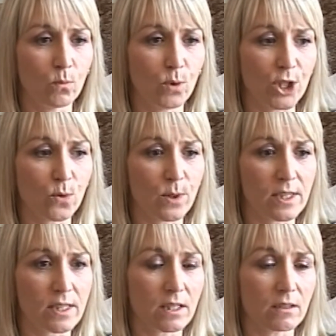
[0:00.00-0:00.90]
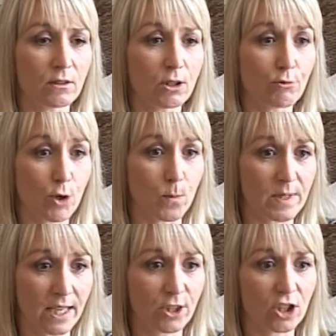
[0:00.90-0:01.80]
which was group
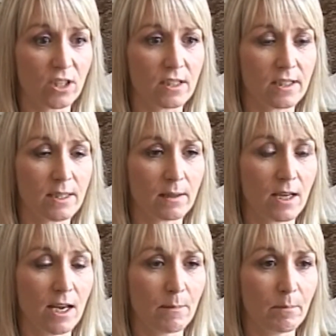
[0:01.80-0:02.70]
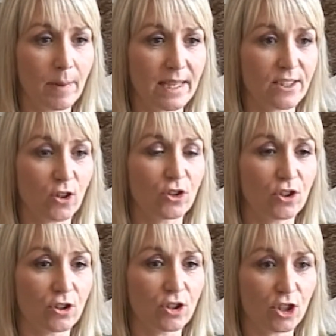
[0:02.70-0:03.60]
sessions based
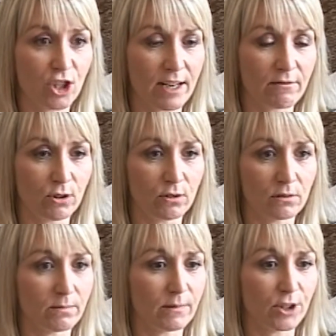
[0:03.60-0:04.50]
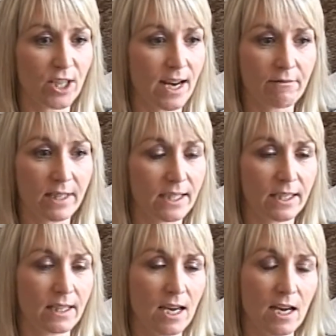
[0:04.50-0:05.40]
on general
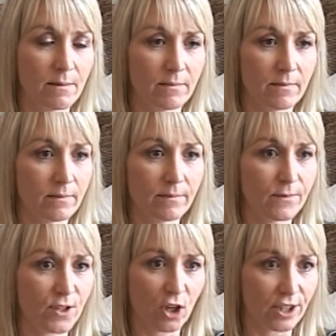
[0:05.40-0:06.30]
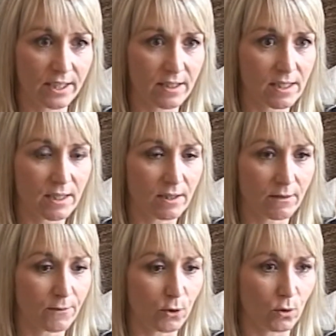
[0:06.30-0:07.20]
generic diets
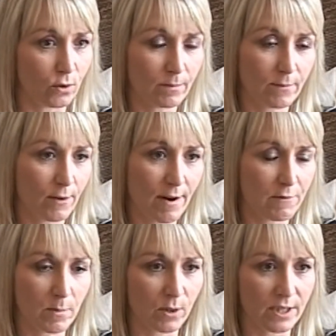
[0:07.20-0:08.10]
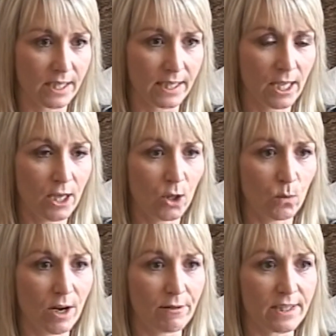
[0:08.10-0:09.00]
for everybody,
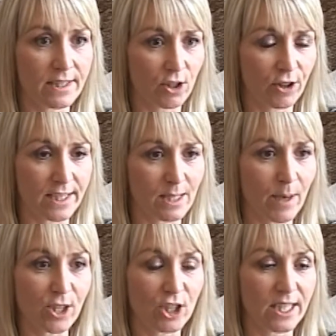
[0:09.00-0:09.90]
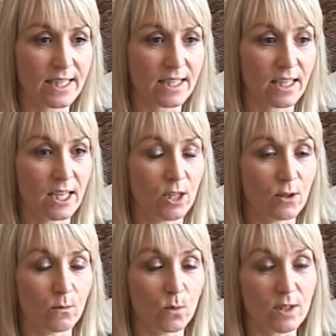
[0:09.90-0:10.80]
whereas diet specialist
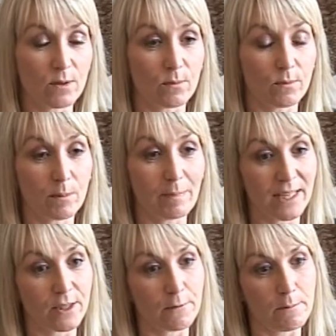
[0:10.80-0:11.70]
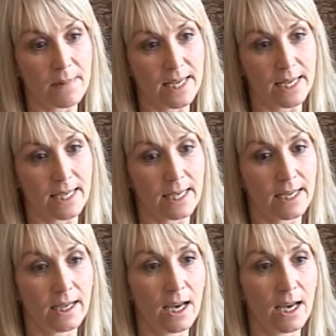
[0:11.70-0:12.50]
was better for me